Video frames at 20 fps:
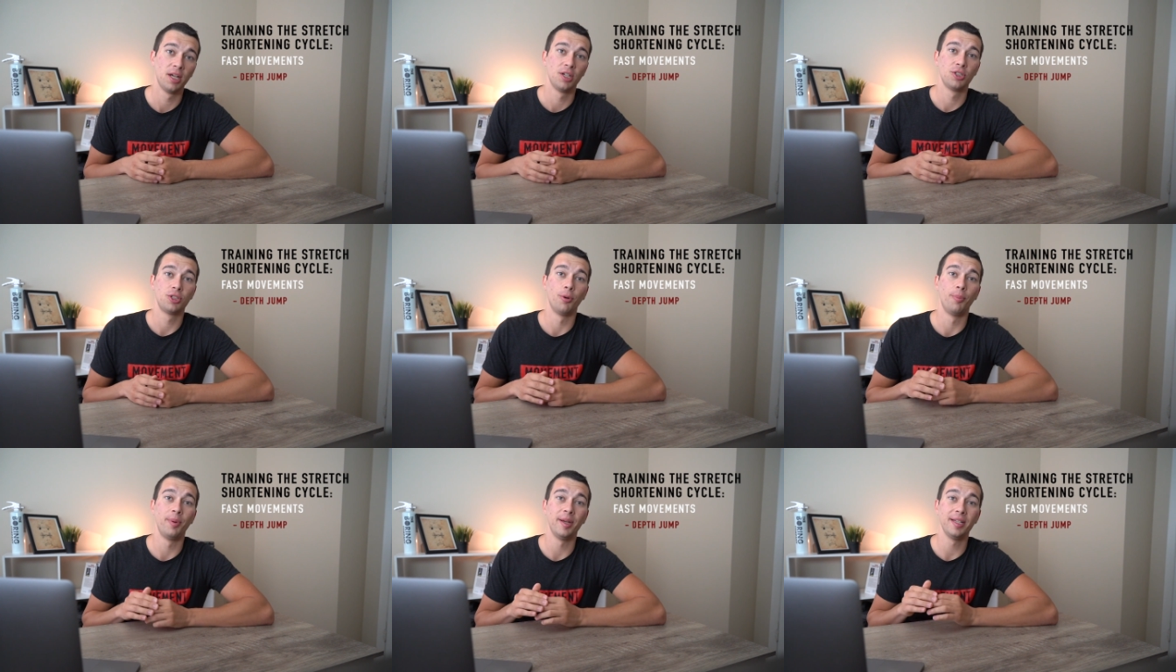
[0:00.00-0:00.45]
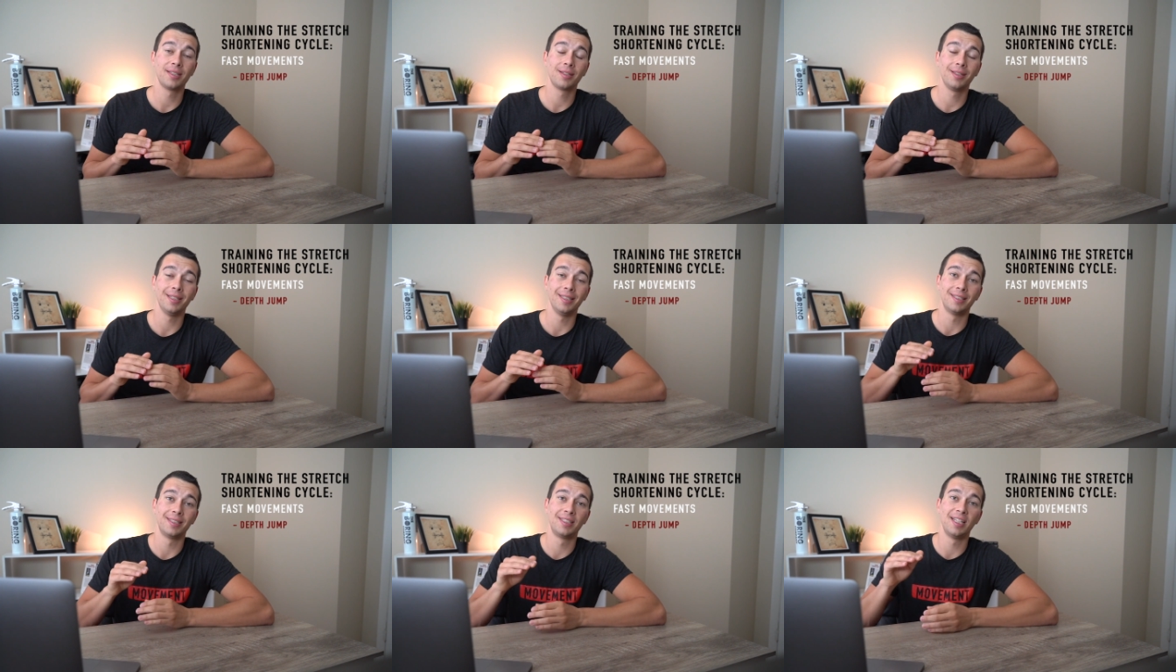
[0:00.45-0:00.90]
So
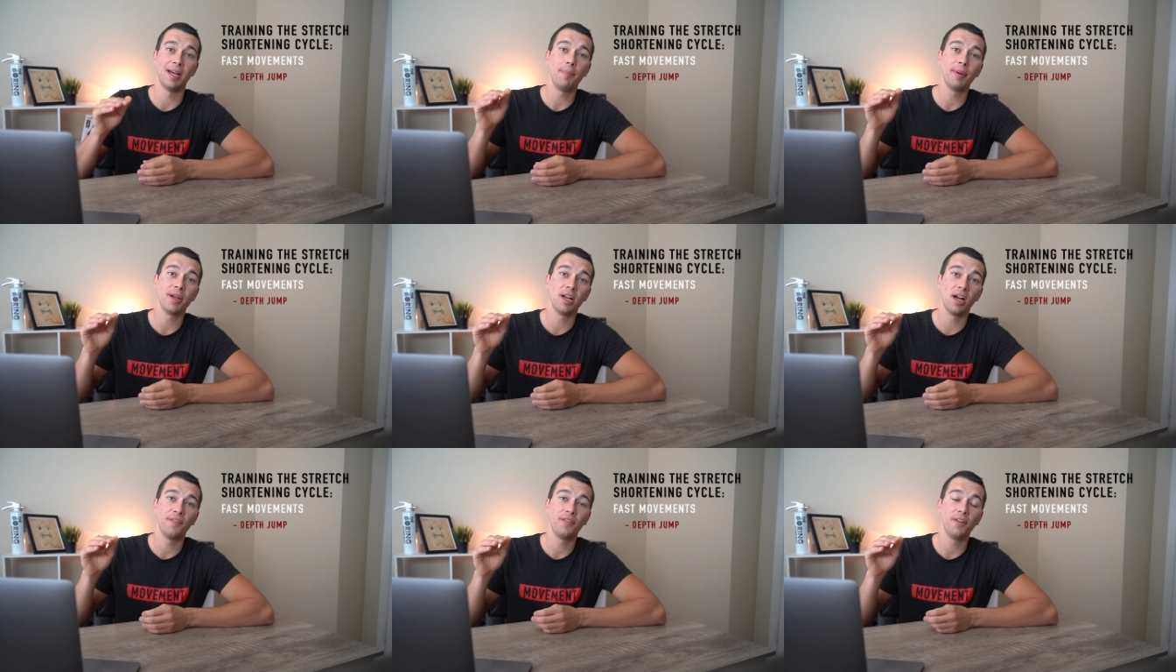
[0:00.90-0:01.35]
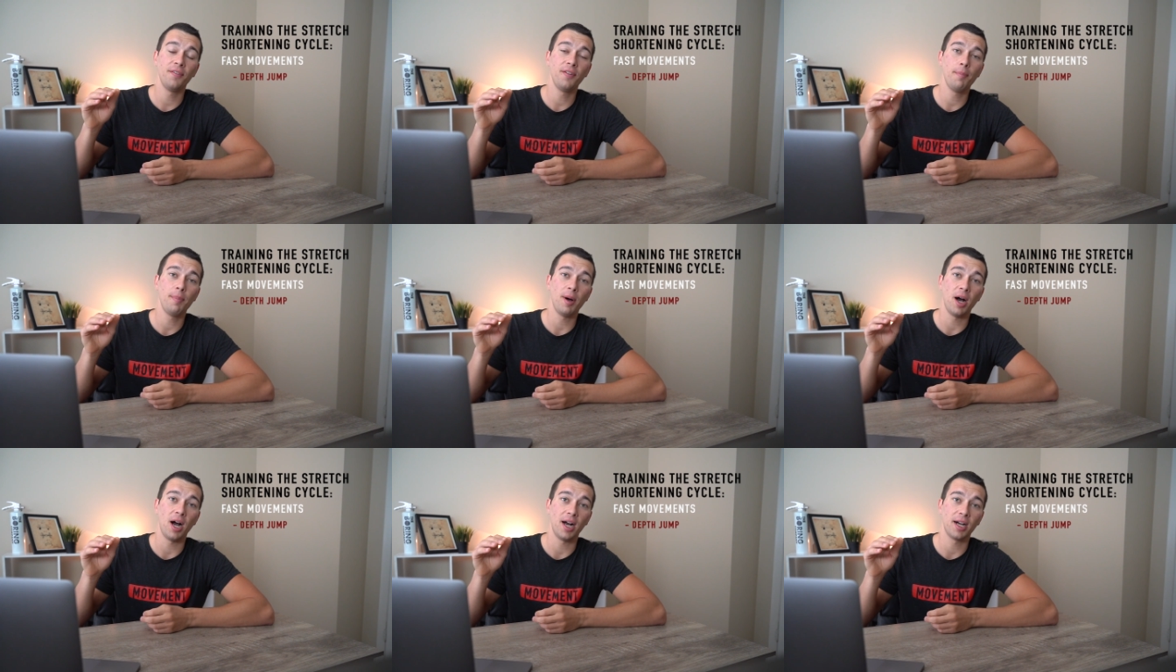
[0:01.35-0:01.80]
basically stepping off of
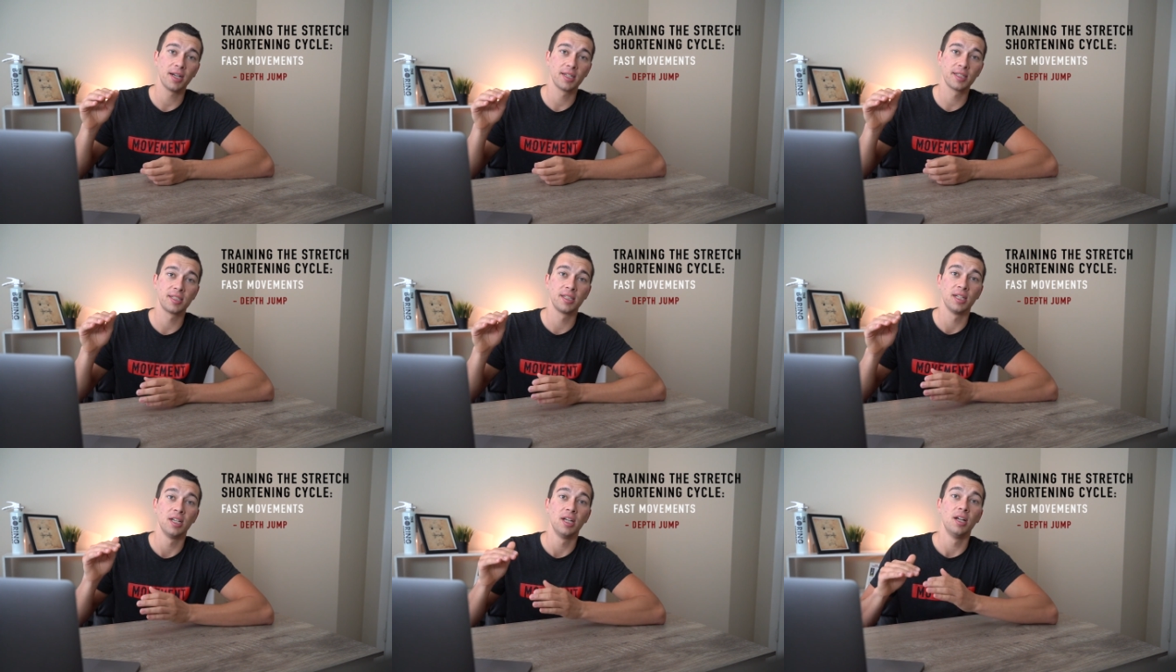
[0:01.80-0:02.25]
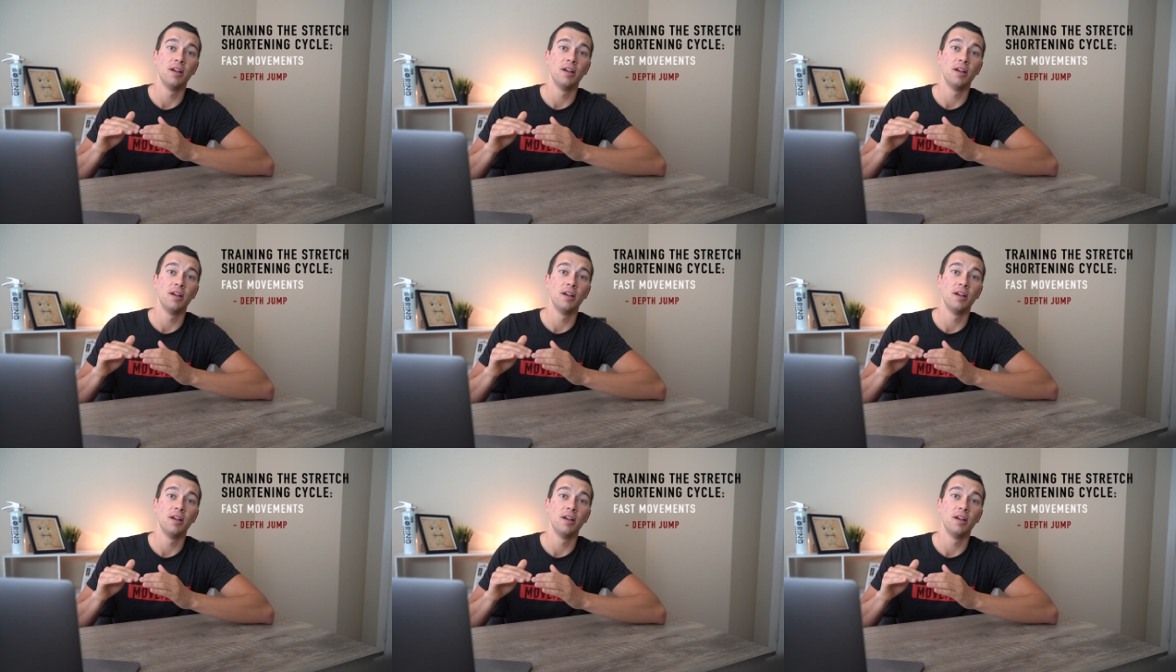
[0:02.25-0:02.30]
a box,